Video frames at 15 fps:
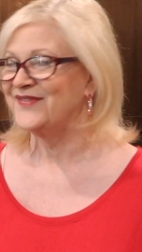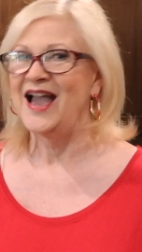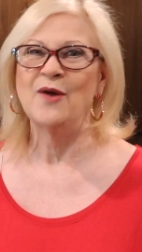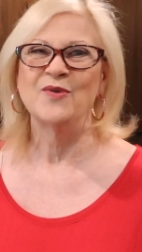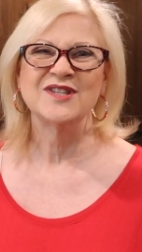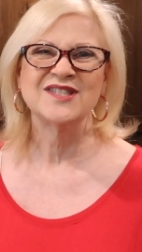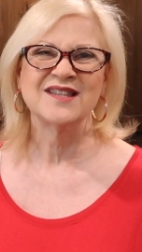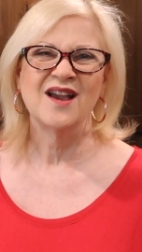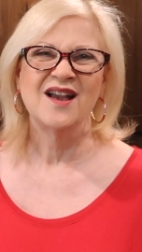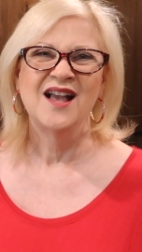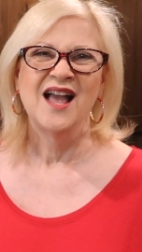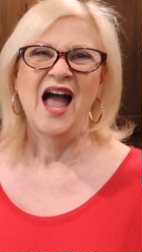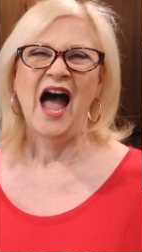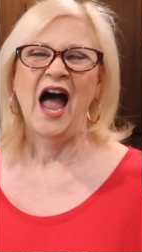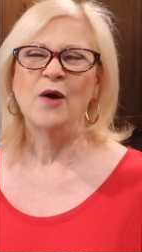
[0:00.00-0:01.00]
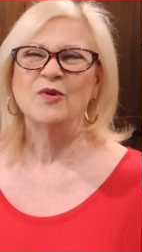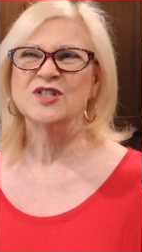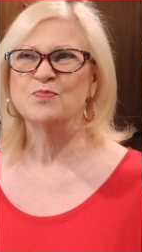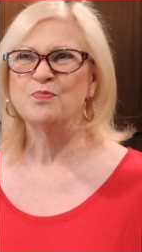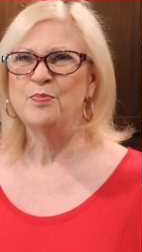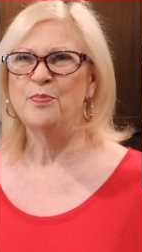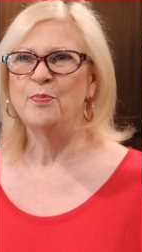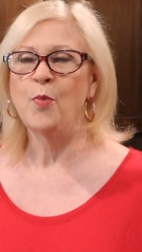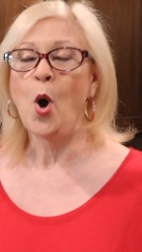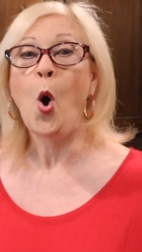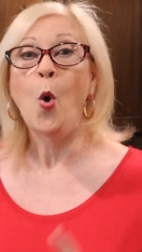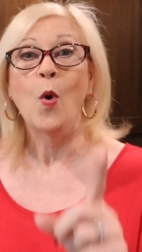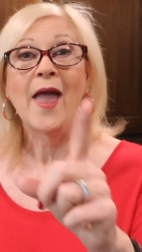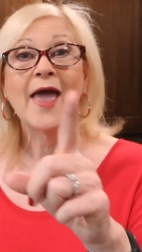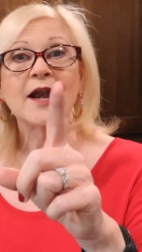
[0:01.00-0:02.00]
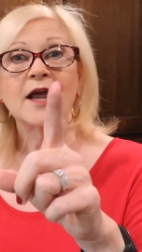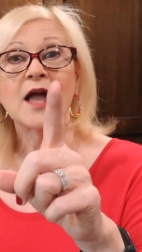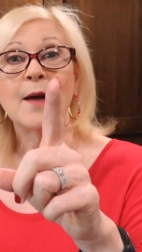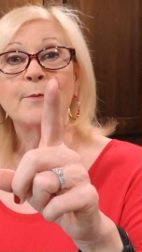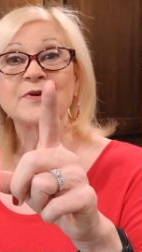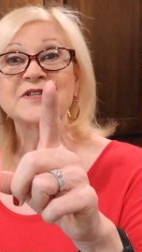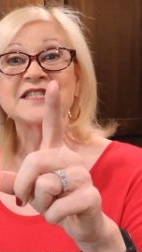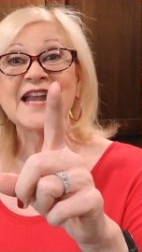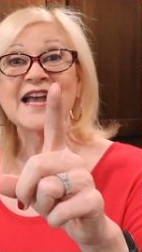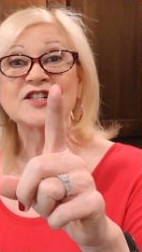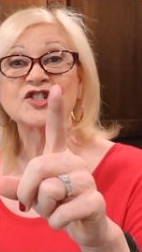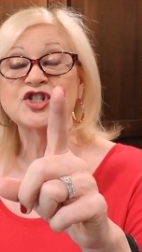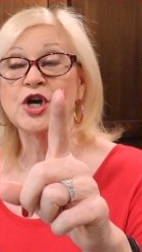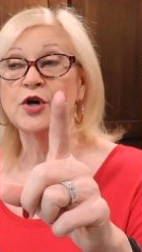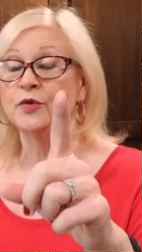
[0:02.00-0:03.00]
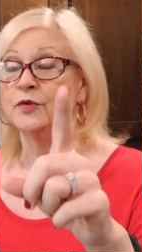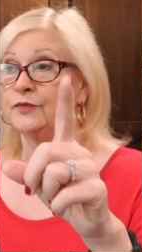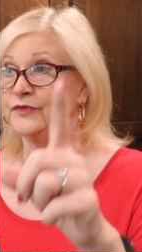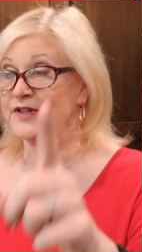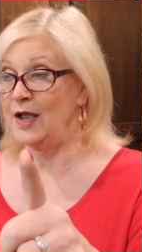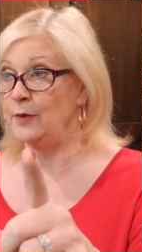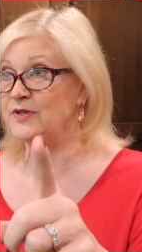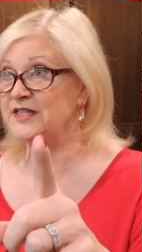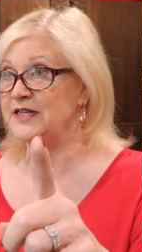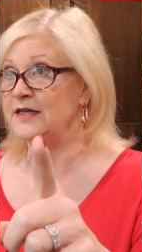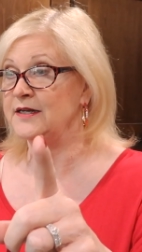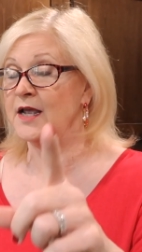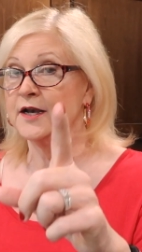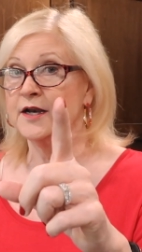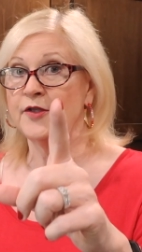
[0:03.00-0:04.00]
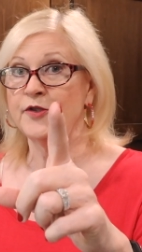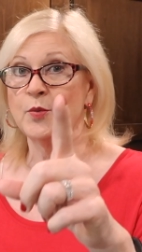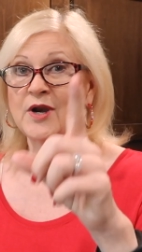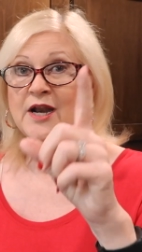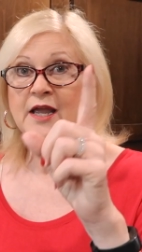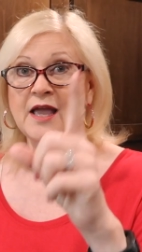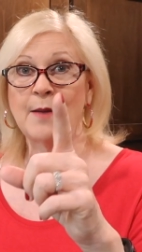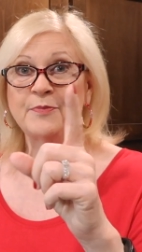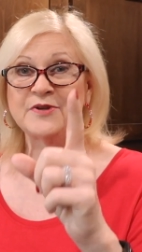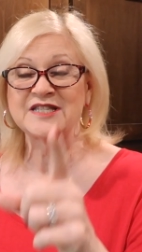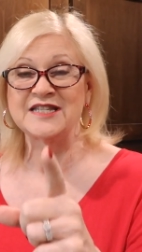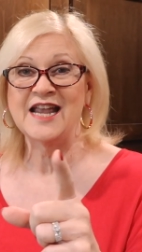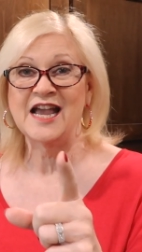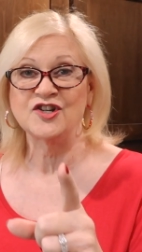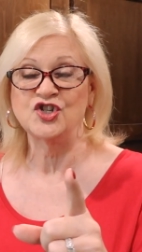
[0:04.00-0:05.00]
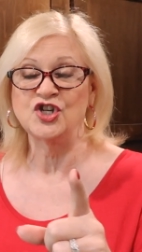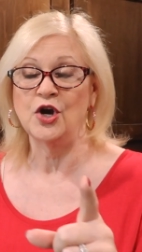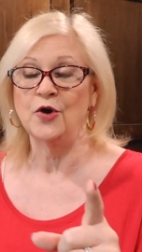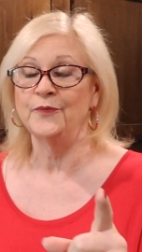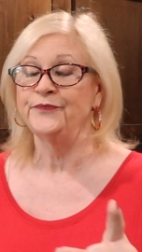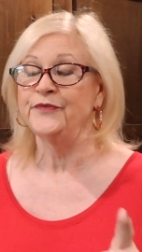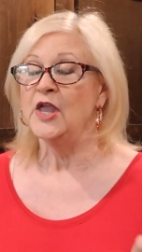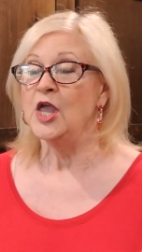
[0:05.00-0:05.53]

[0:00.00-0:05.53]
I was, I was, oh, and I got pistachio. That was it. Another one. I got pistachio.